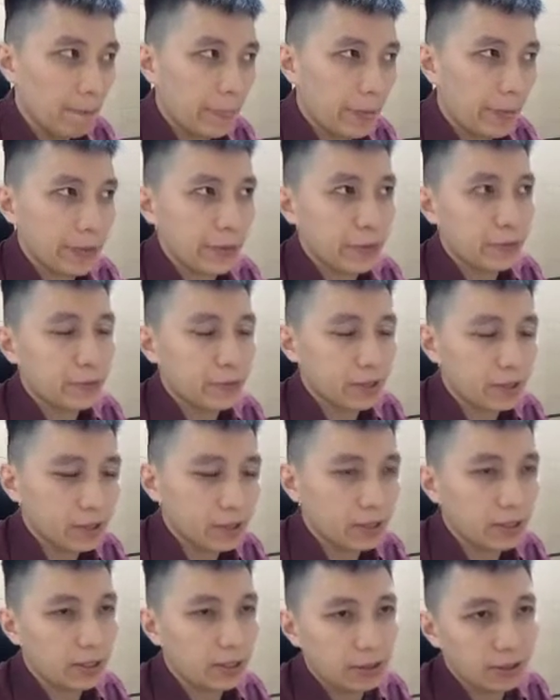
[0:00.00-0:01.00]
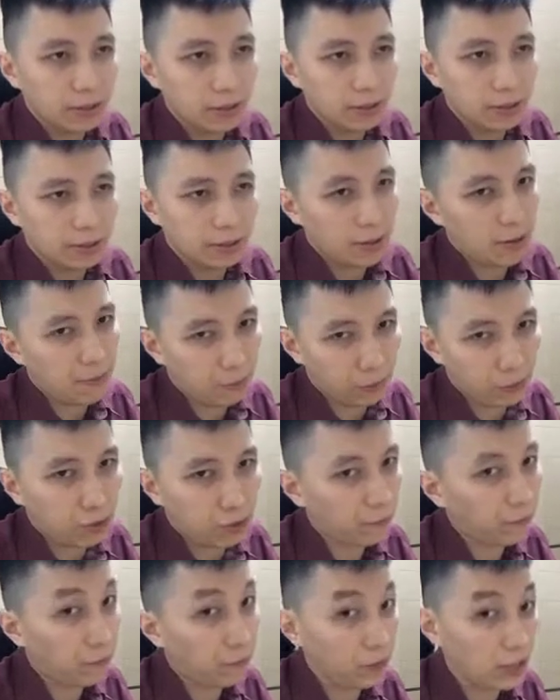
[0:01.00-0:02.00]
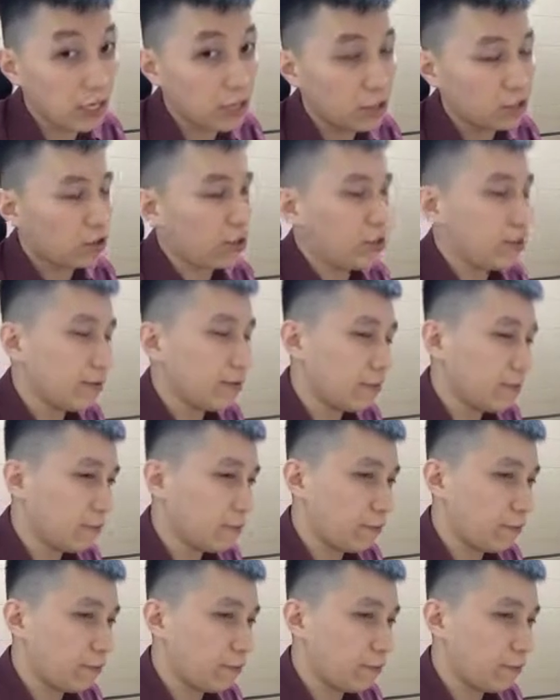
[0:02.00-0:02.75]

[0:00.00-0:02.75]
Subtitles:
increasing the temperature for each interval.